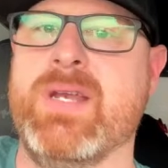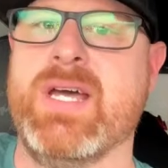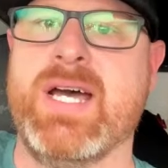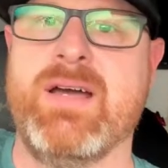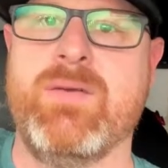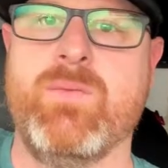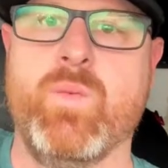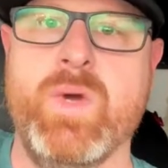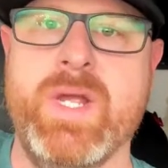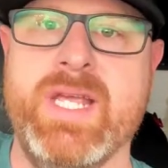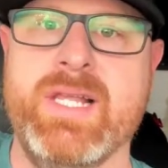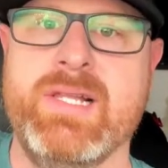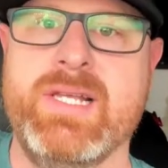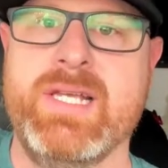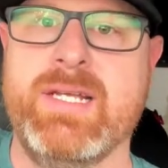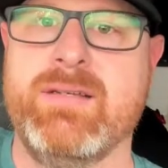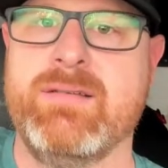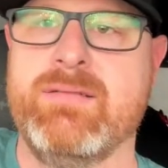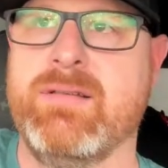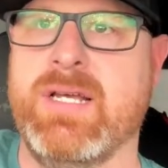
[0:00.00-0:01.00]
not
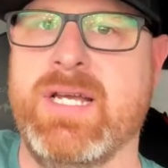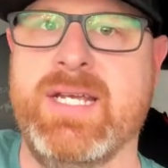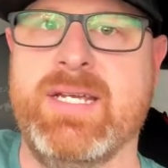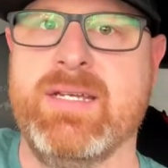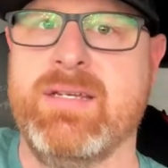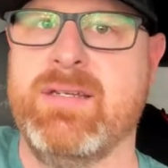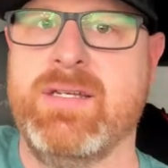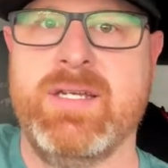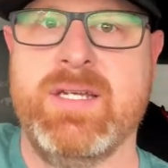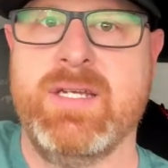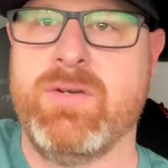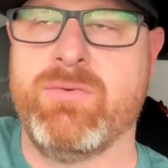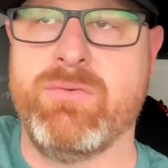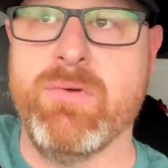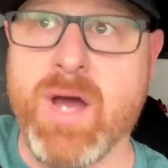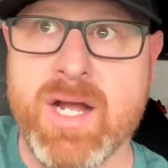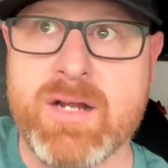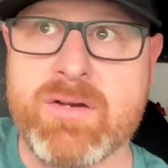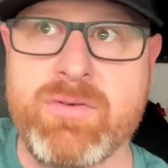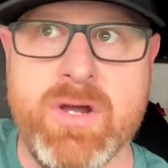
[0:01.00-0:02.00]
wheeling like
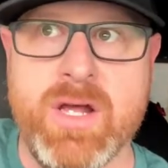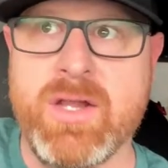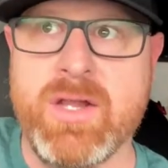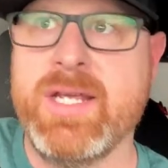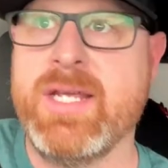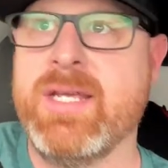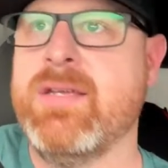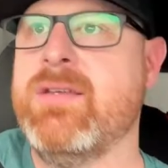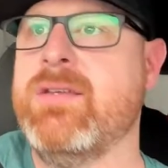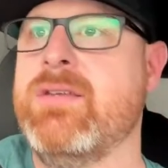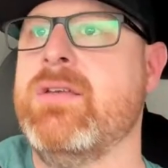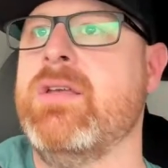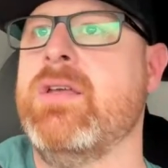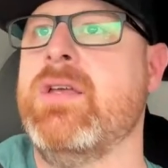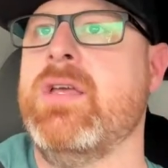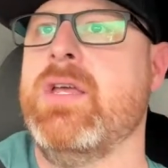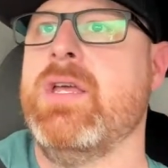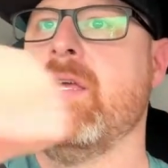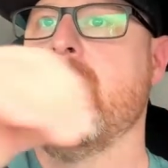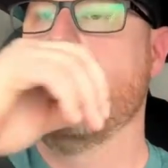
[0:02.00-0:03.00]
rock crawling.
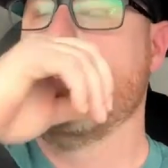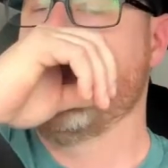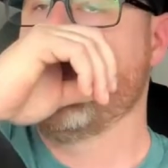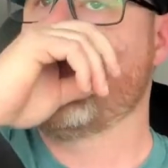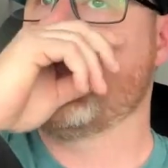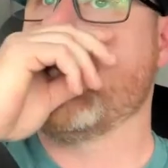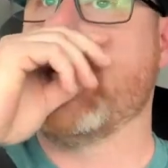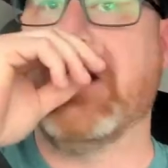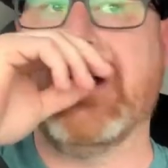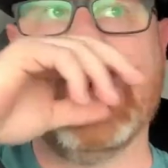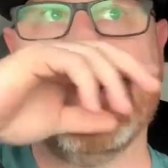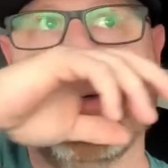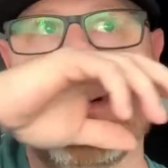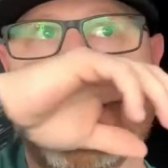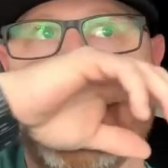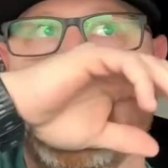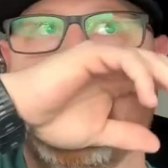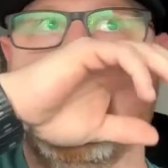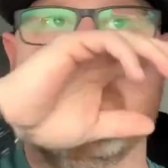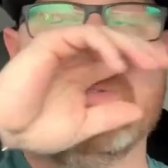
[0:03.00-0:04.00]
So
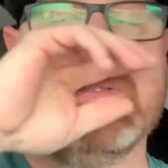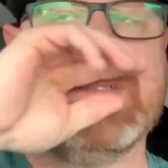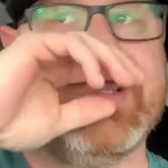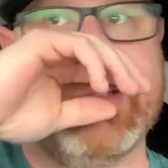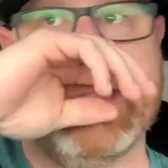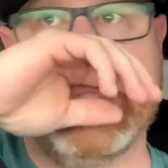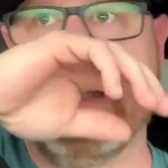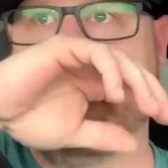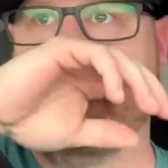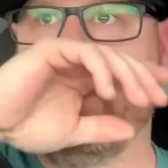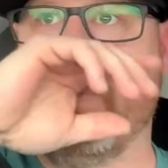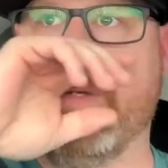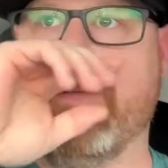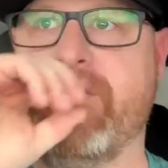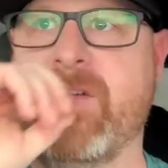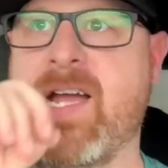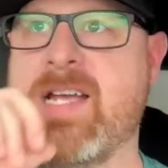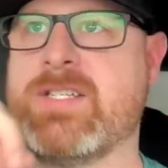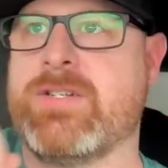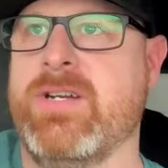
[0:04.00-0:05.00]
the
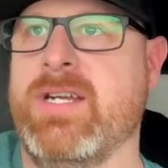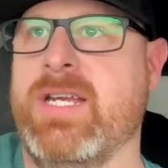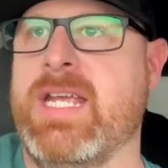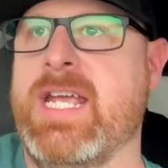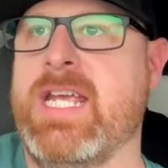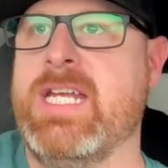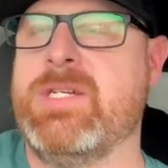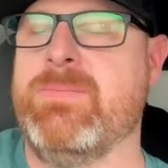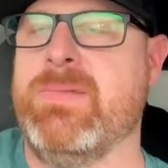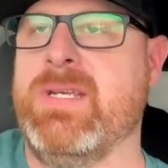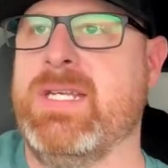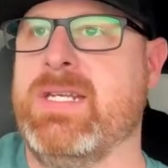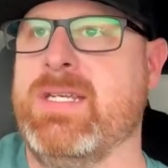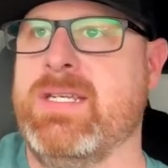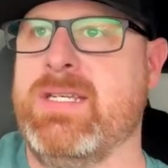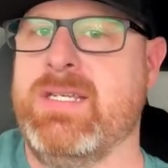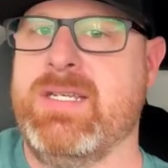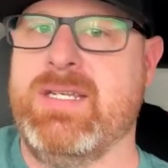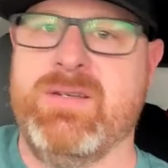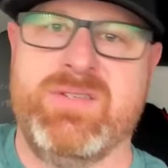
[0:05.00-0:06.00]
faster engagement
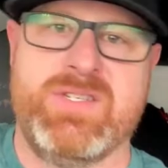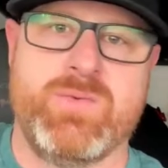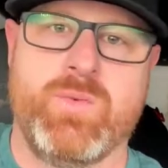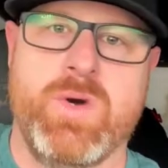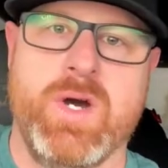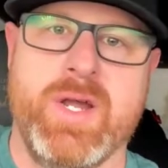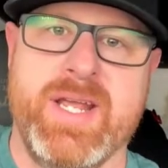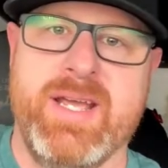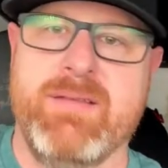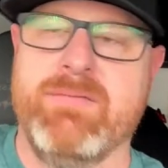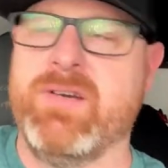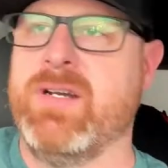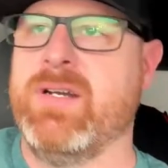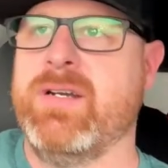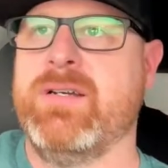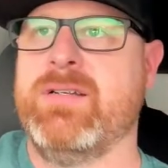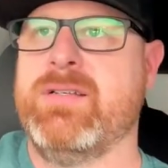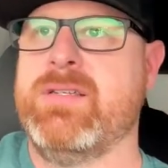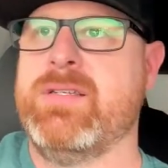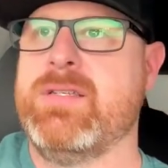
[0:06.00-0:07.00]
is whatever.
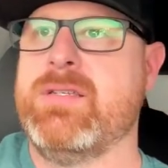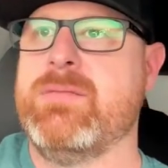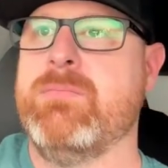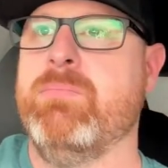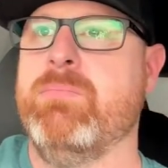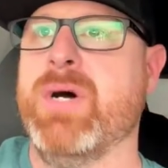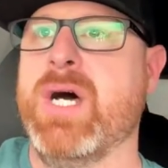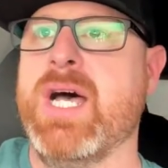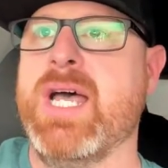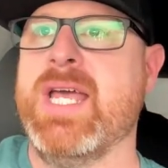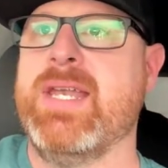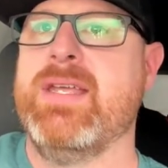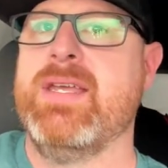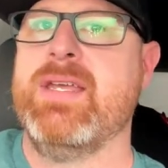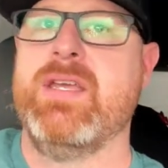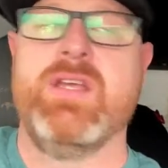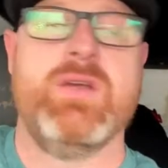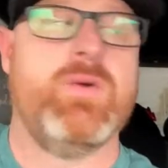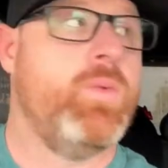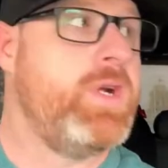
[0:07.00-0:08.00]
But
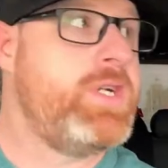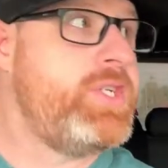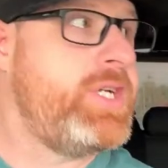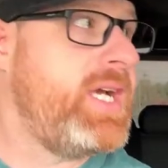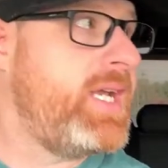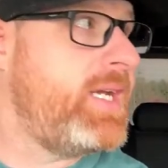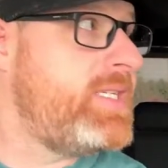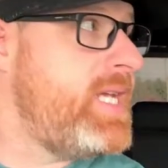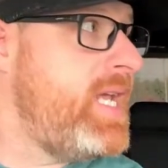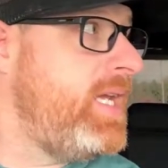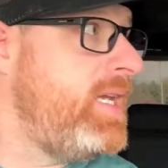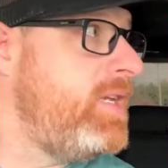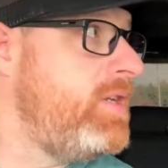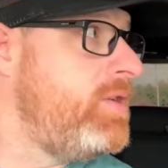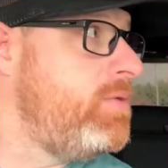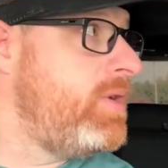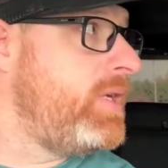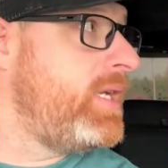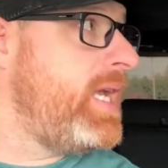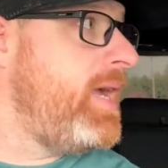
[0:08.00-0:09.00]
what you got to take
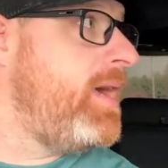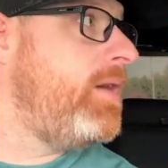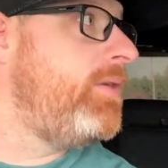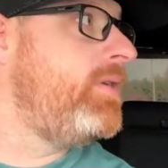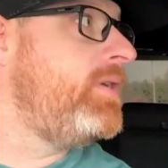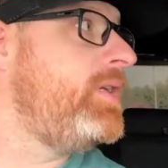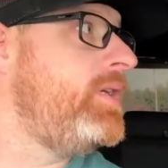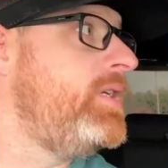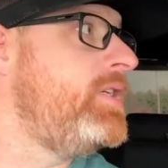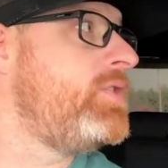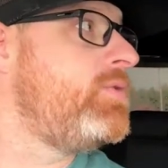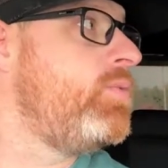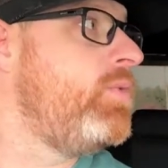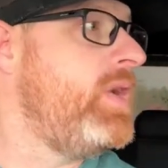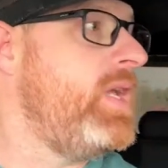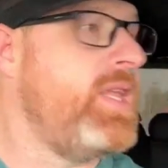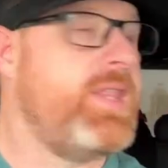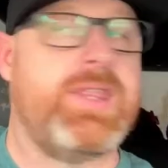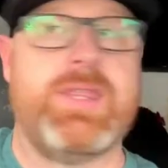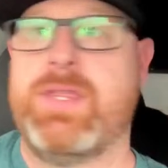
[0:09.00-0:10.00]
into account is
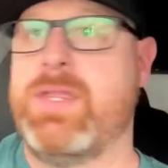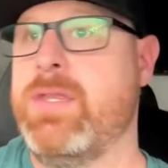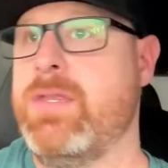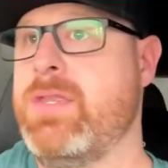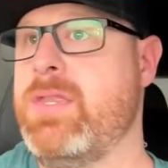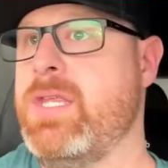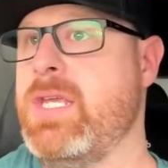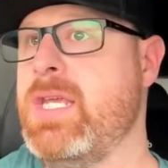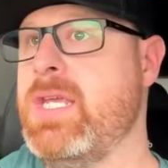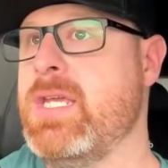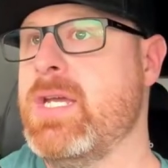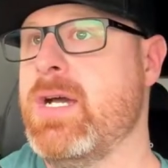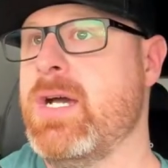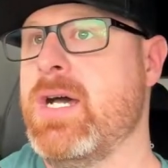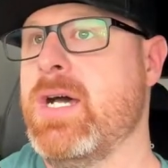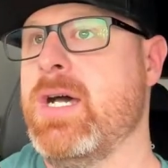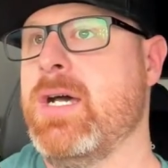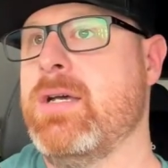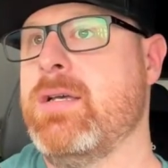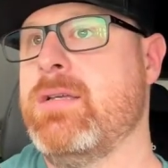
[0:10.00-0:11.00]
with
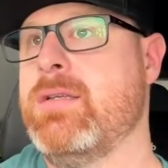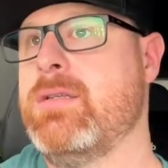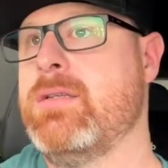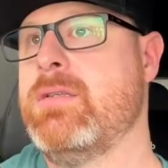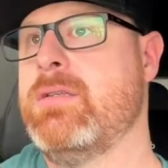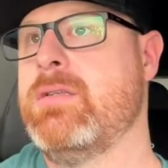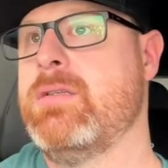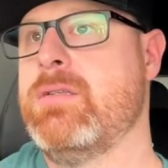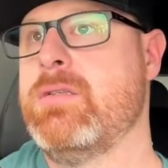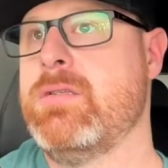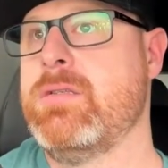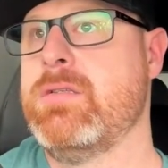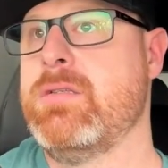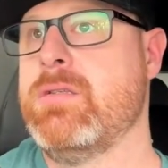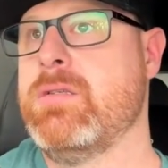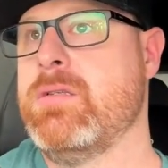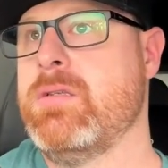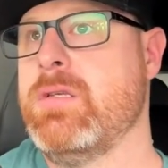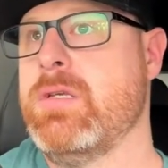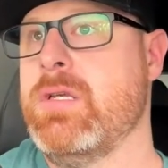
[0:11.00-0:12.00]
the
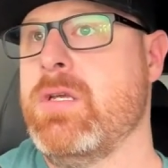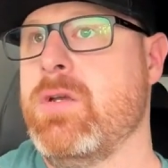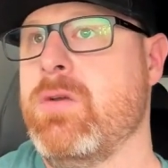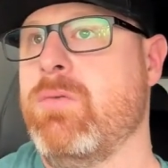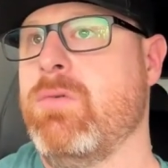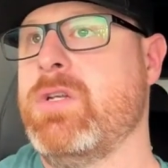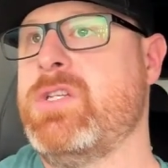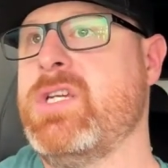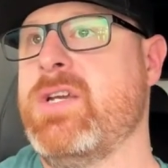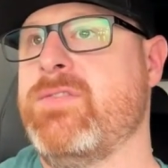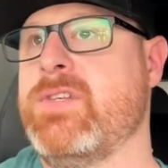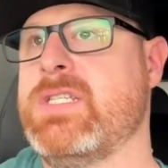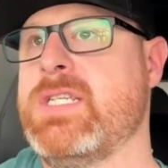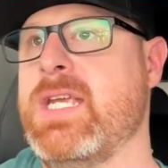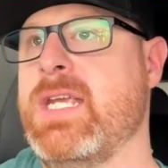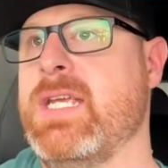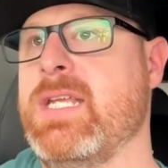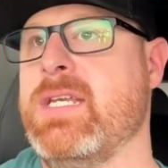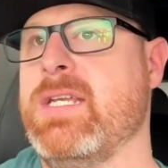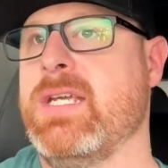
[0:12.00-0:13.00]
what you have to
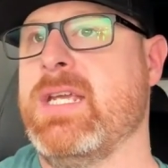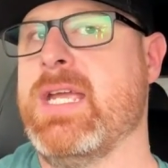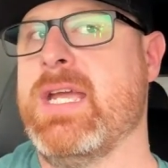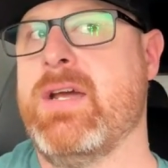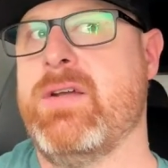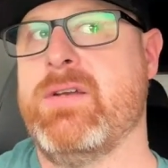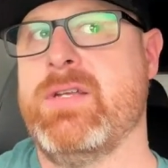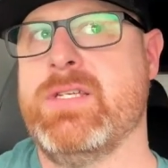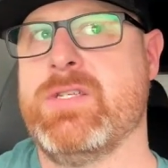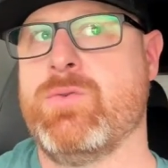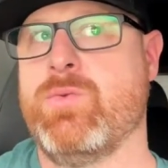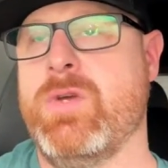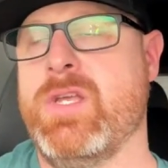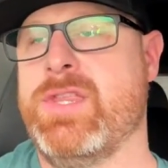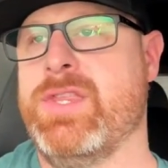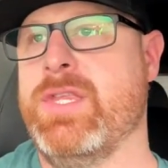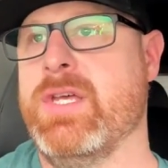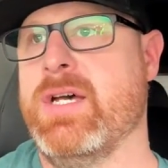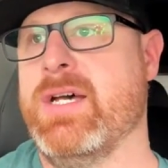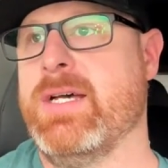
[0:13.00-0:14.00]
take into account is
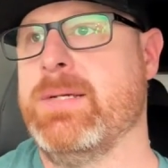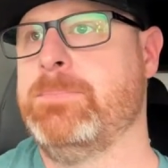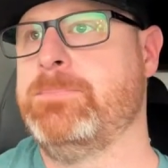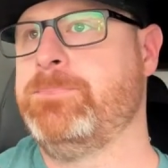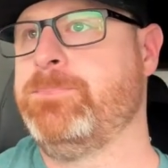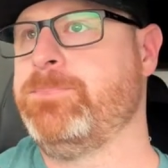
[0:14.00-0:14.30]
with the